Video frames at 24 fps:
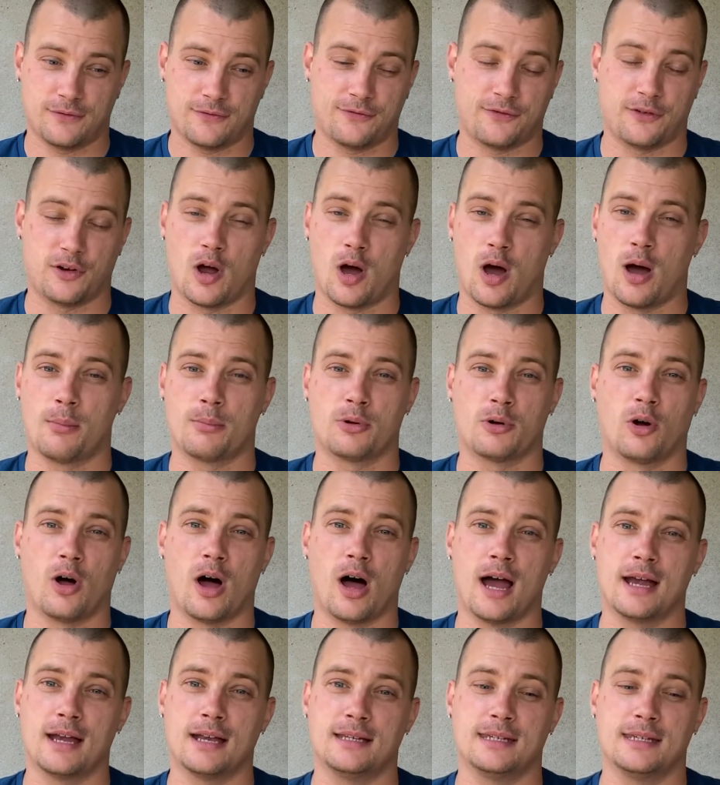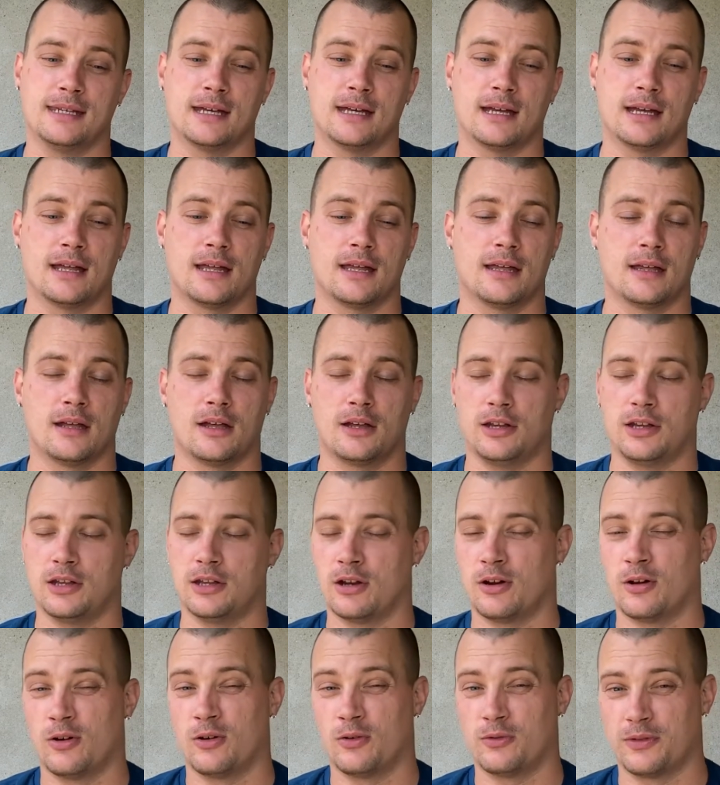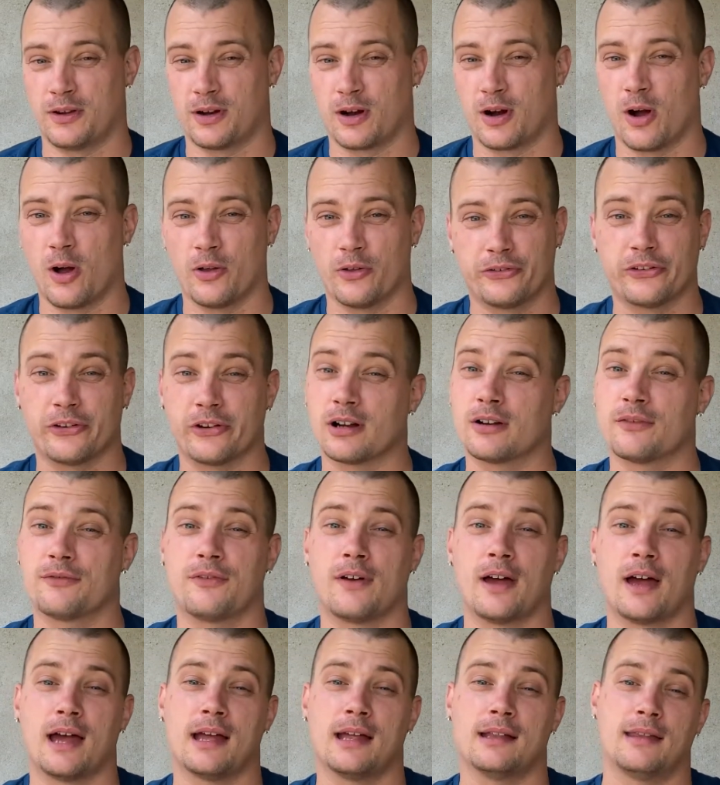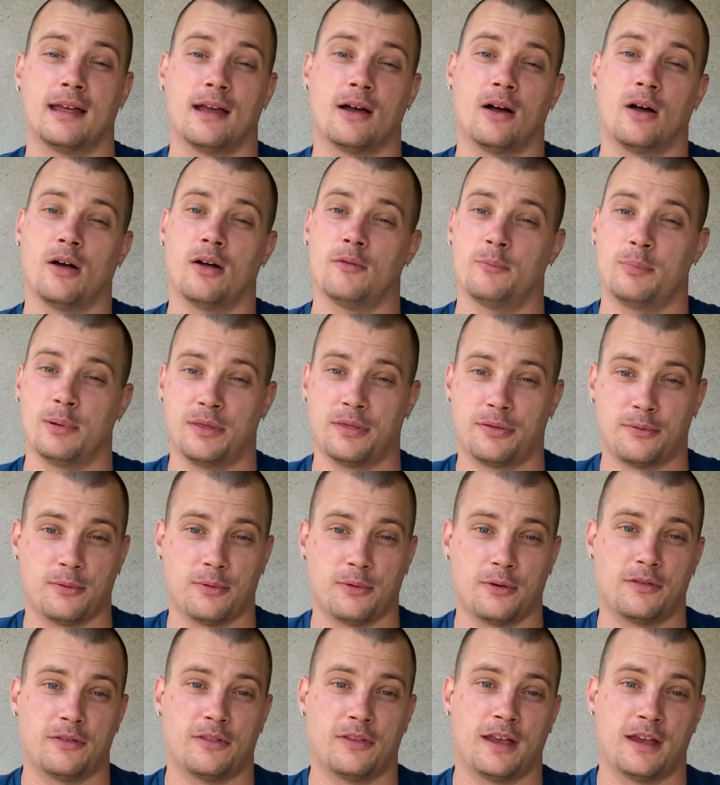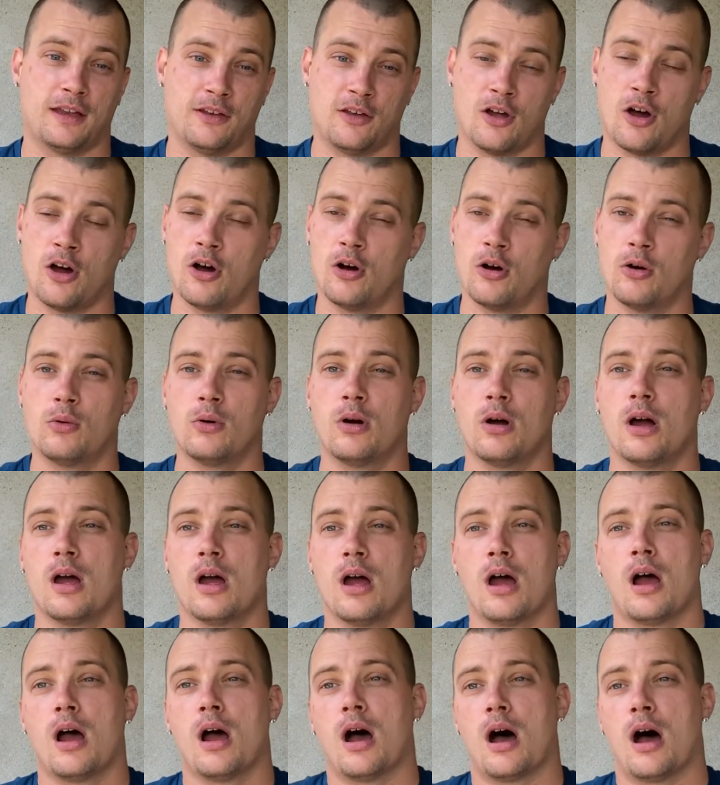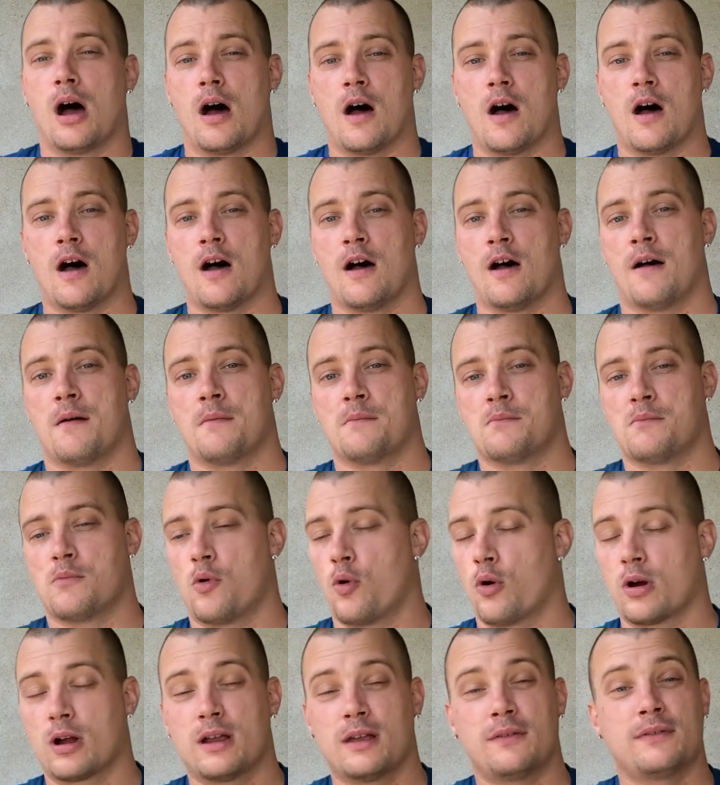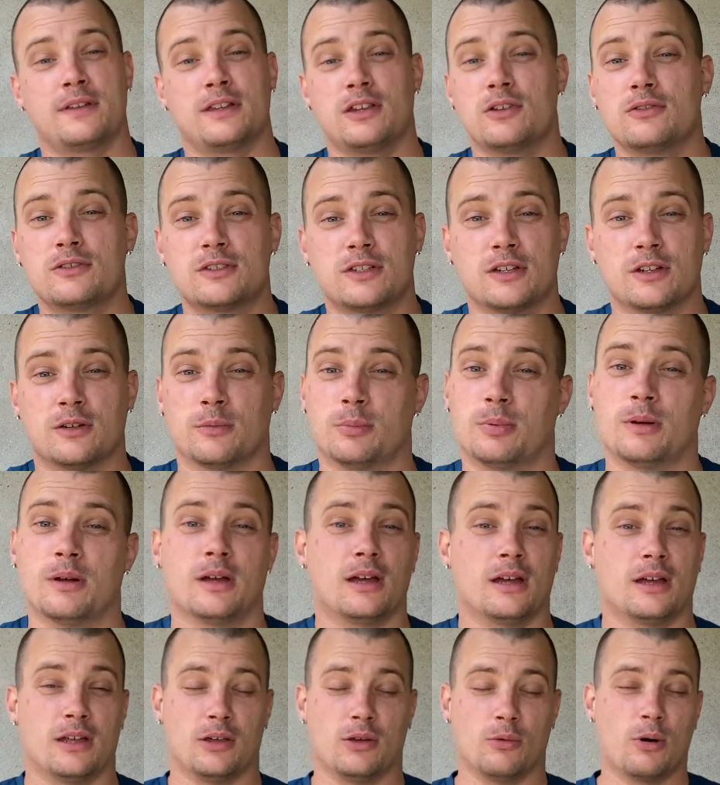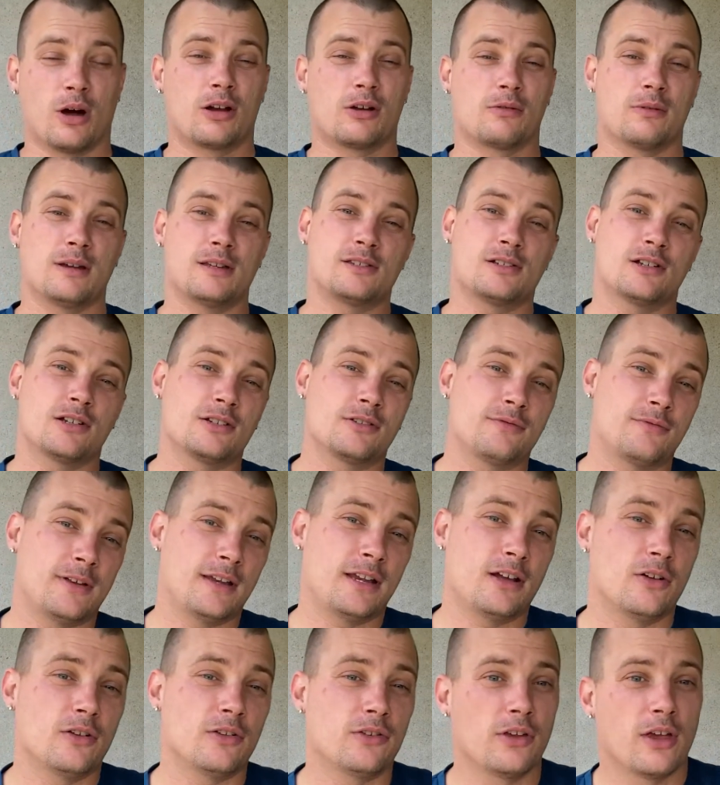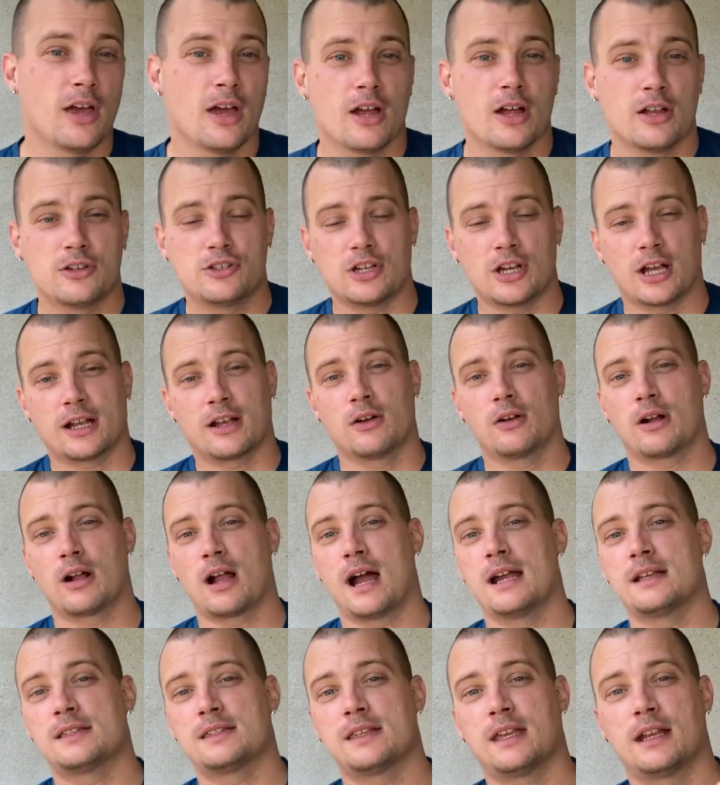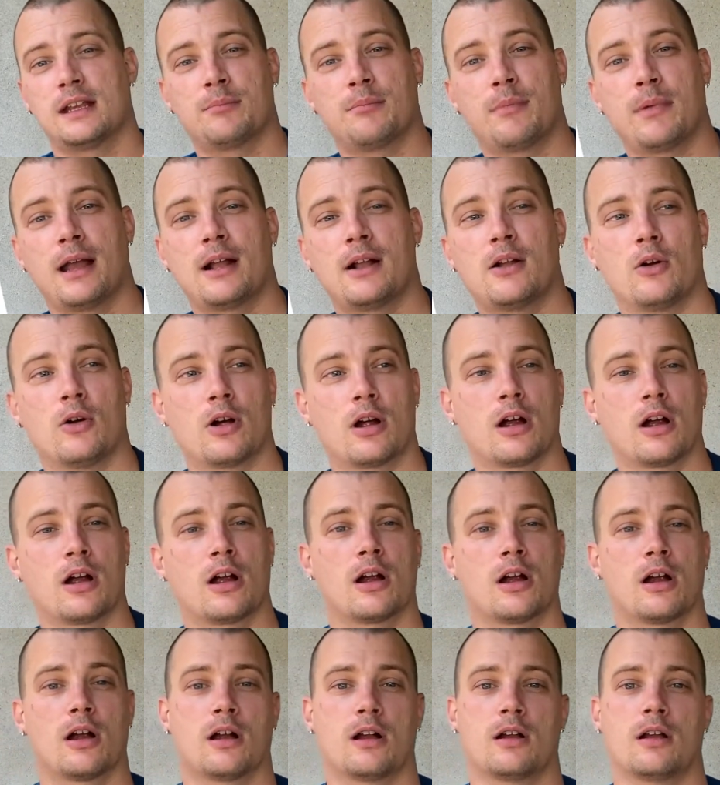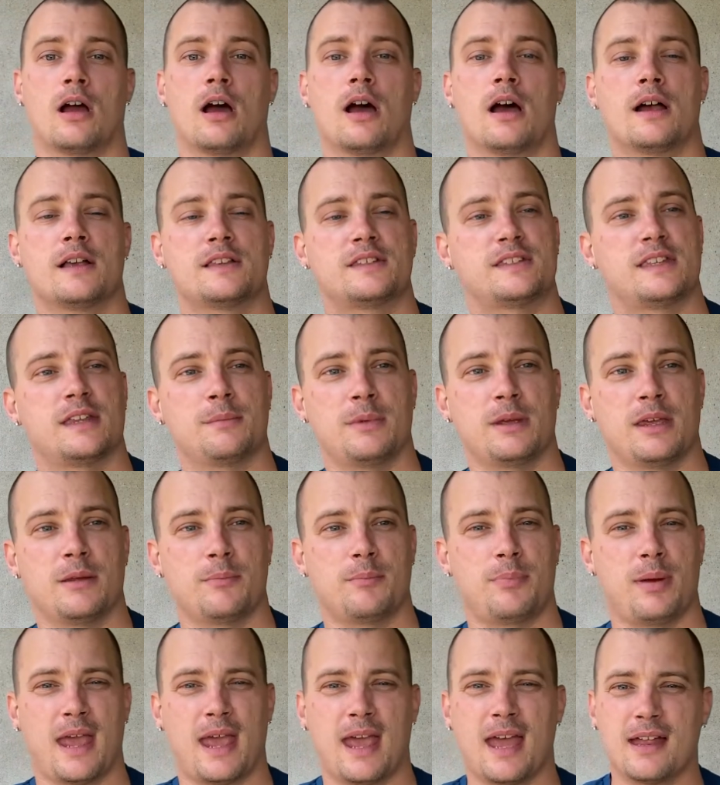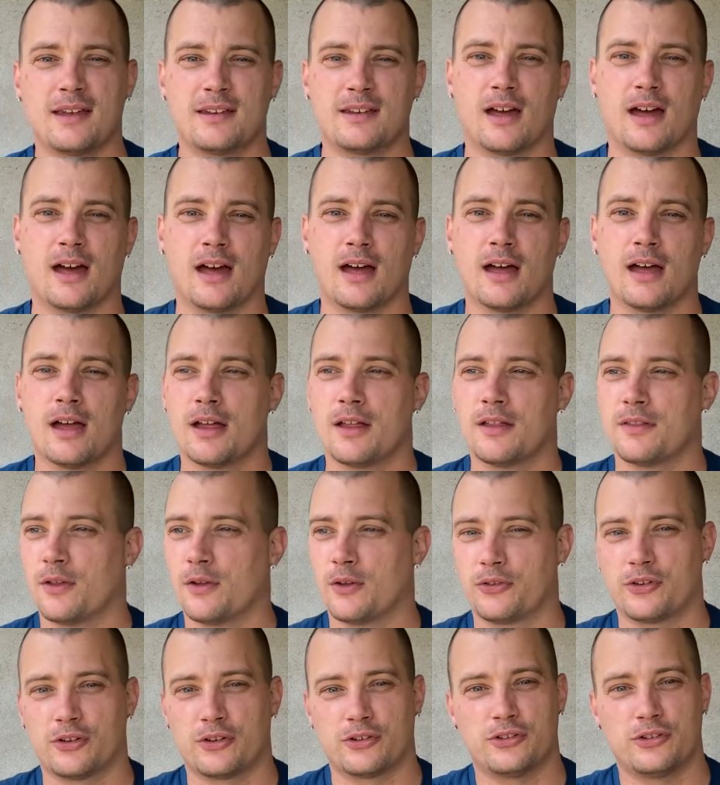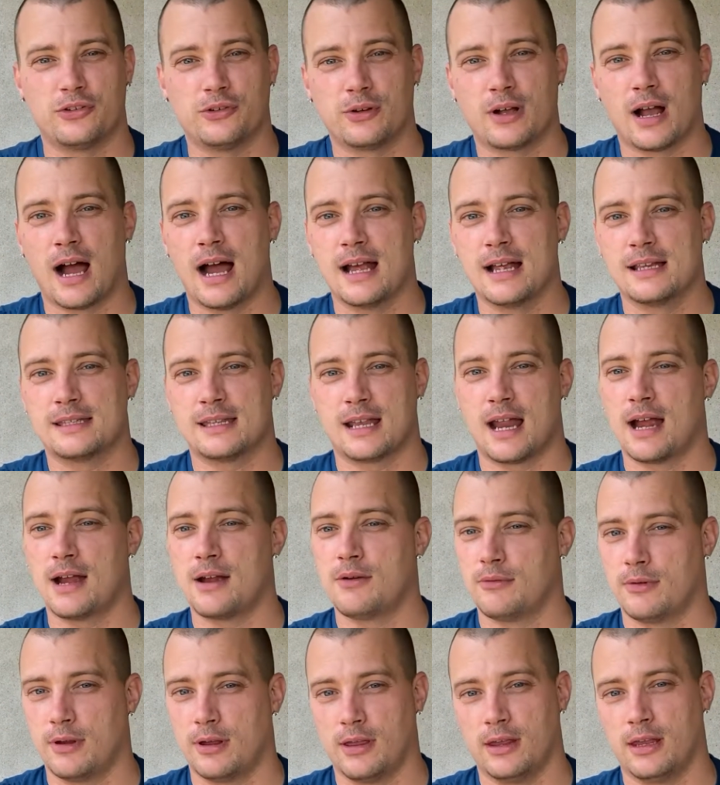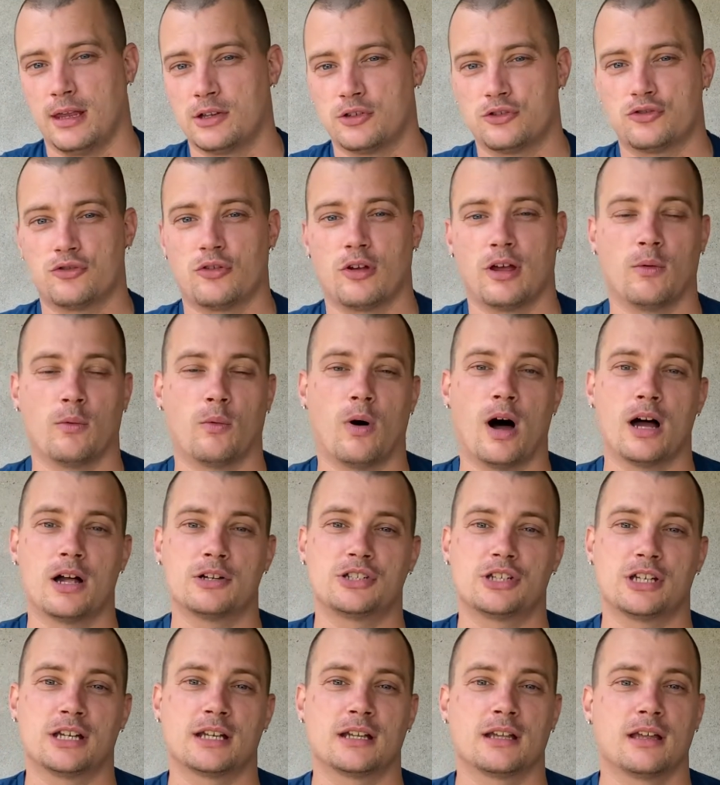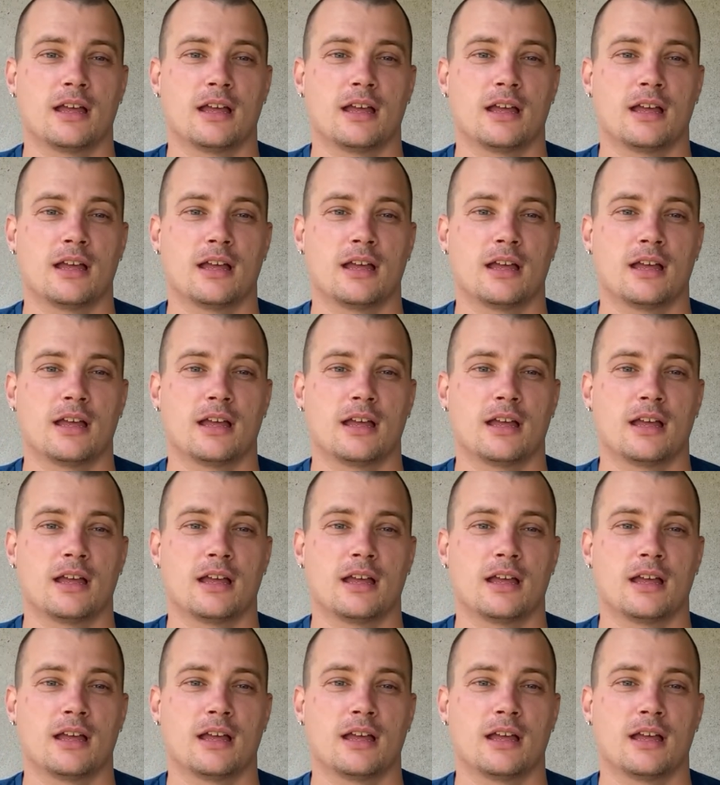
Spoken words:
phenomenal idea. They're all certified. They all have been through it. They know. Or even YouTube. If you want to research videos, check out guys like Michael Hearn, Simeon Panda. Those are 2 guys that I really enjoy watching.